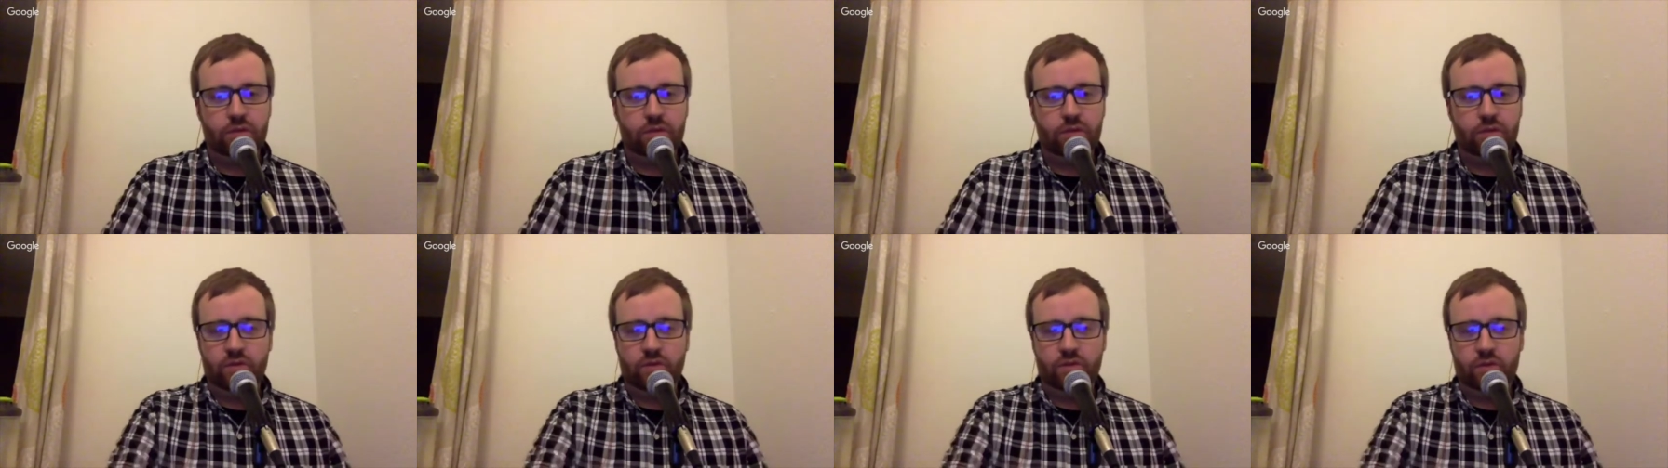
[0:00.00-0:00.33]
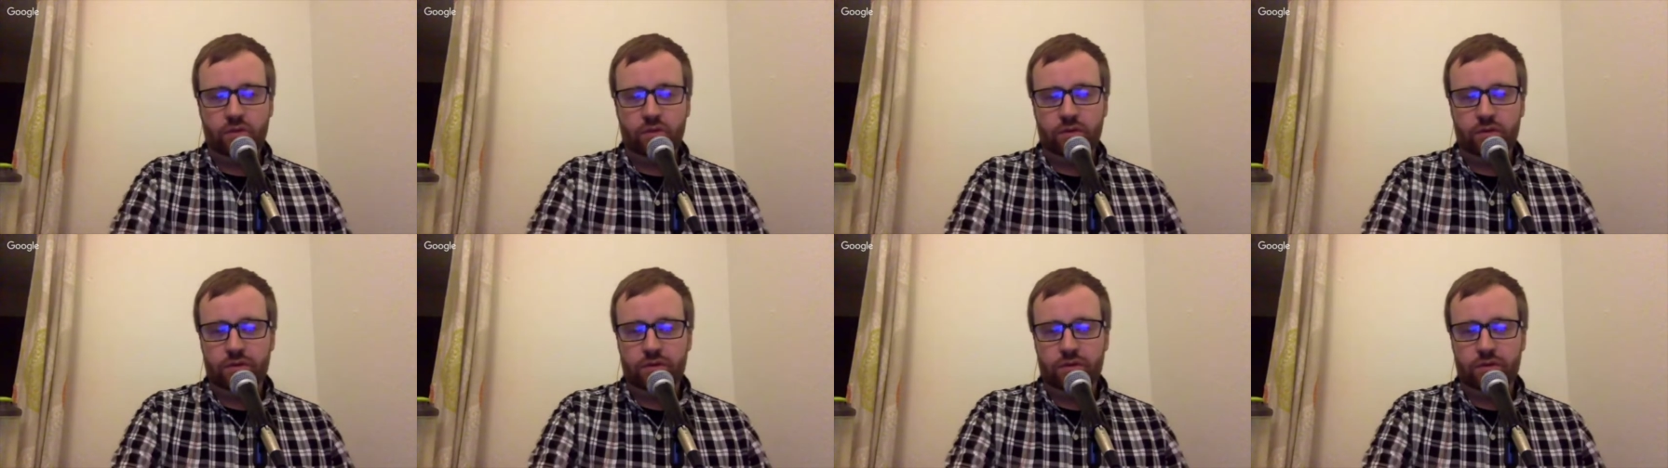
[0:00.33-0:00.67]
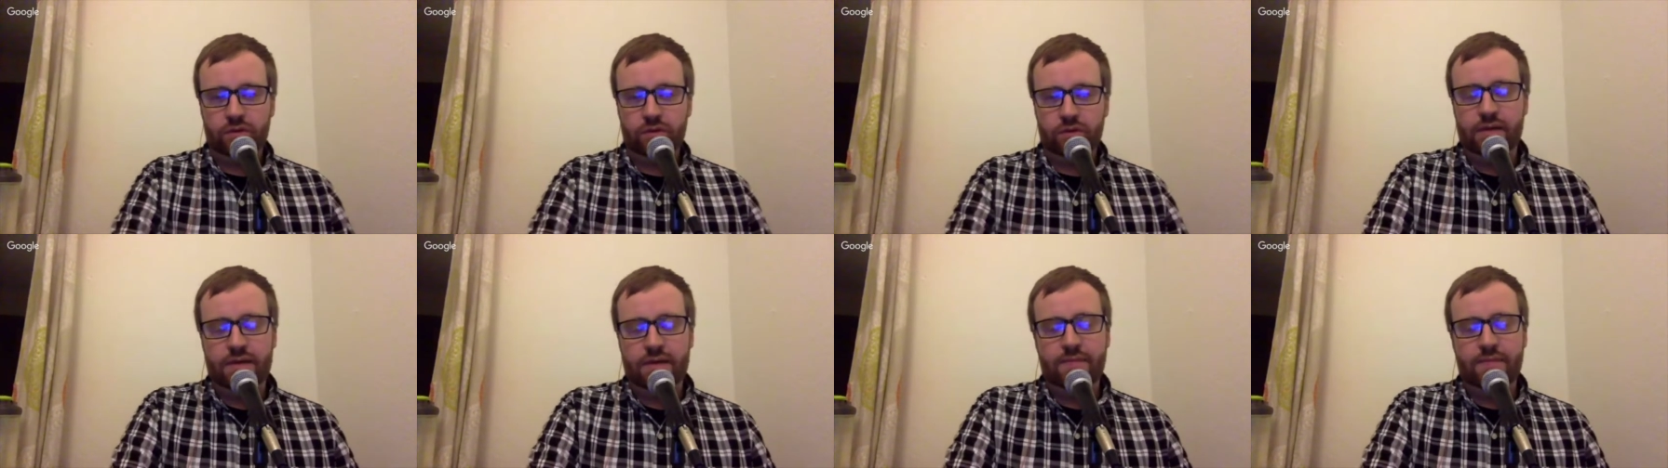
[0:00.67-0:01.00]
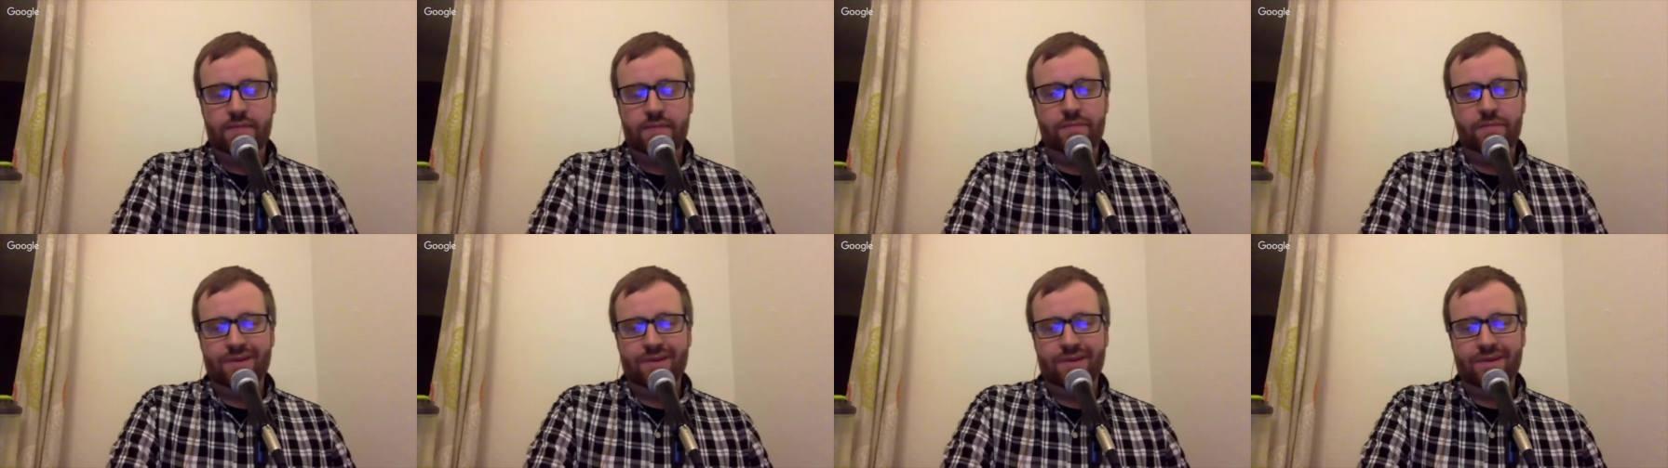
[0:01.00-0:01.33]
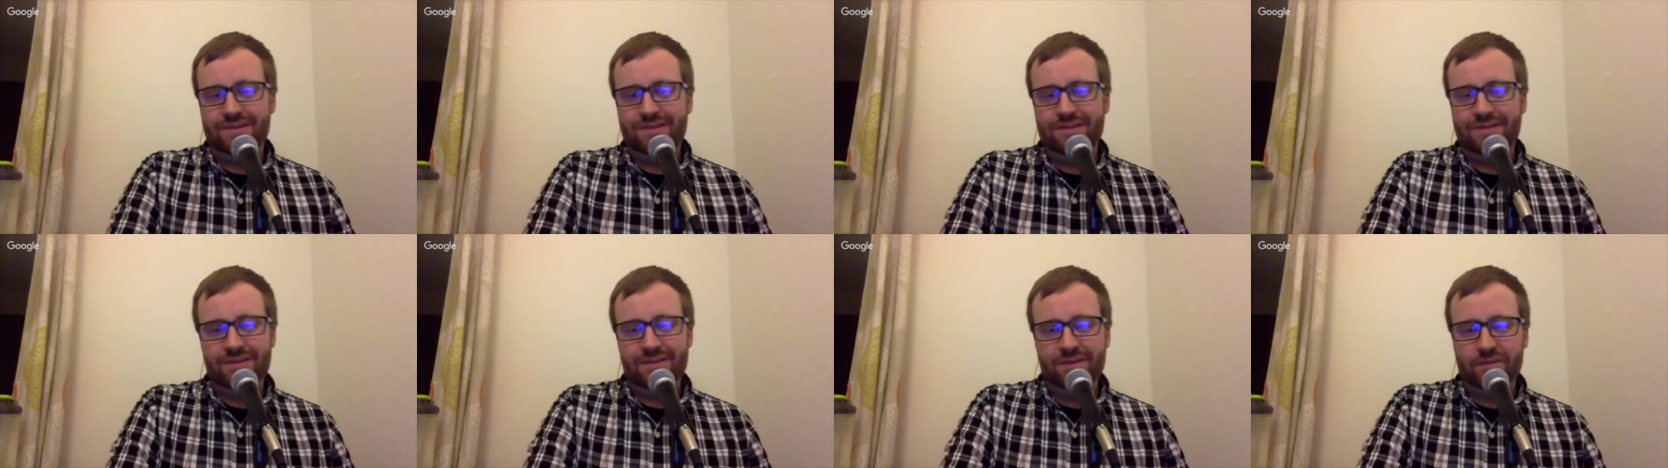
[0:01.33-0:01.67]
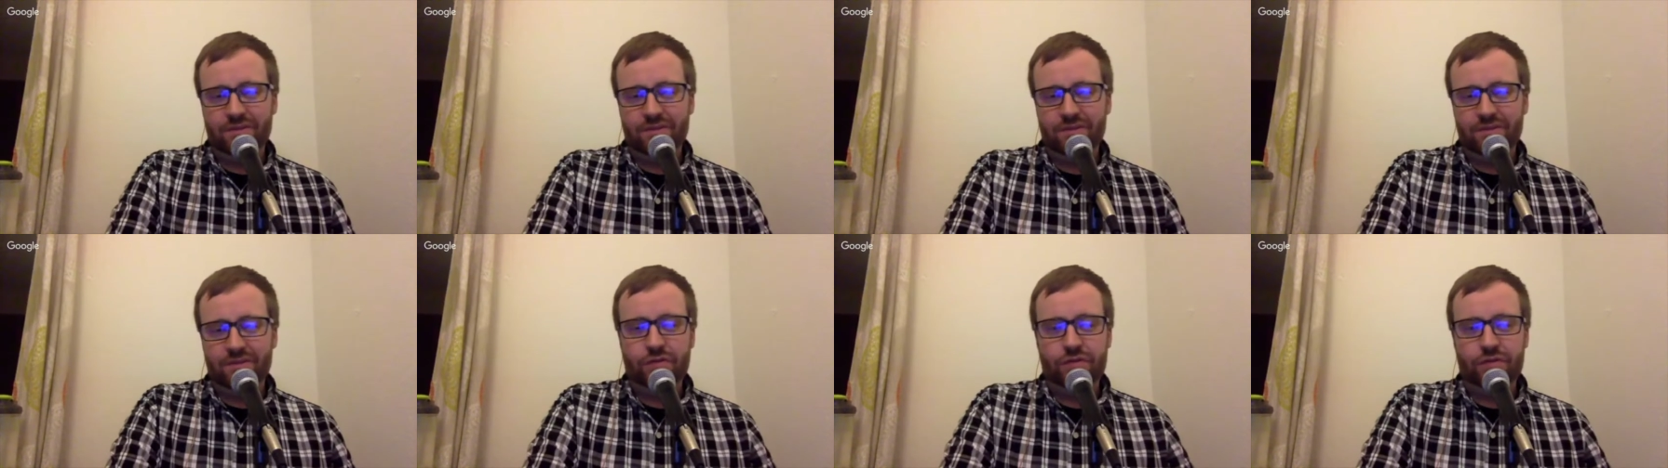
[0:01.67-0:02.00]
but it is also interesting to figure
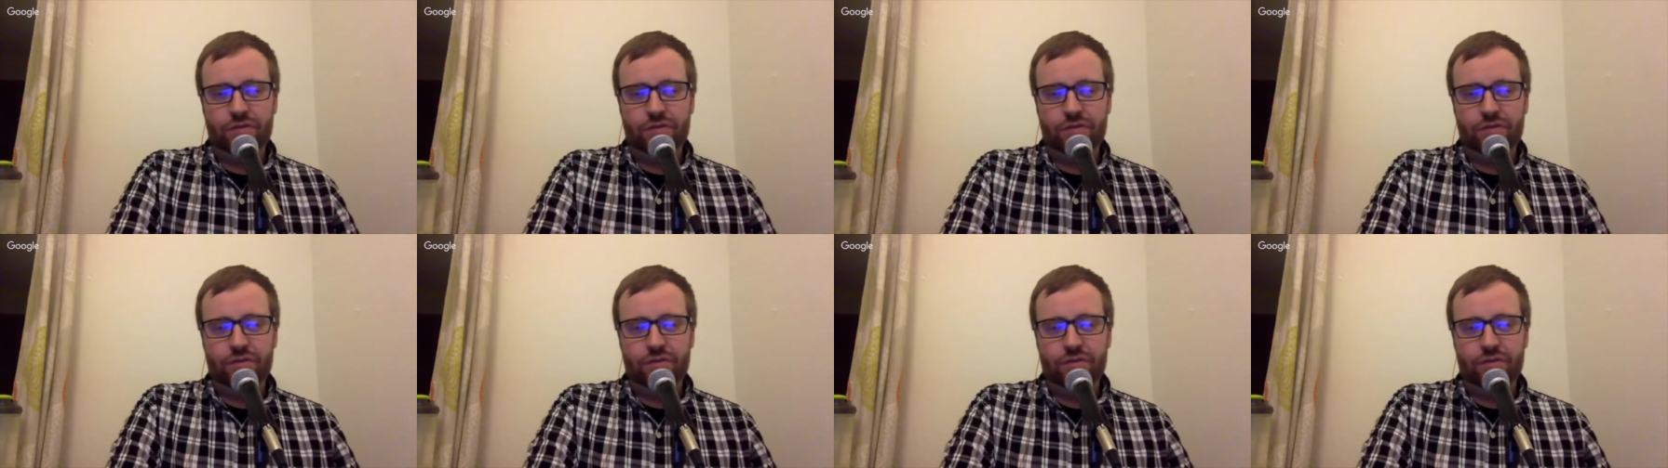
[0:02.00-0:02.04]
out